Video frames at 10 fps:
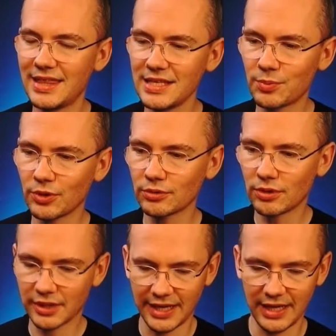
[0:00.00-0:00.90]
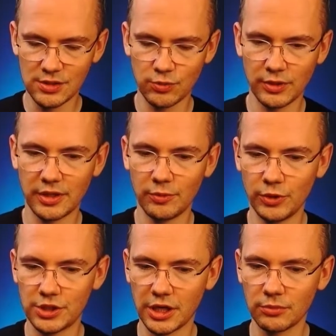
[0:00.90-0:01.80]
particular case,
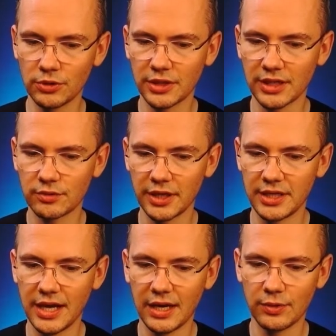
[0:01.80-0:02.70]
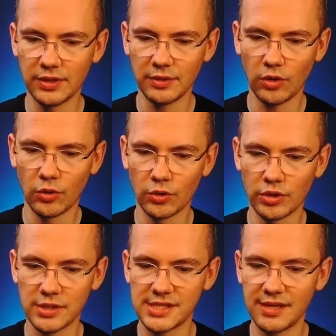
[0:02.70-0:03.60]
which I'm looking at right now, the
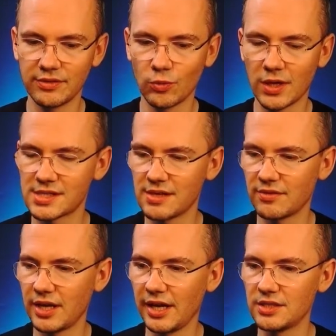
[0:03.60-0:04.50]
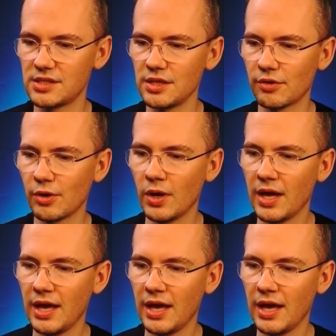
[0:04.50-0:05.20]
order 71780,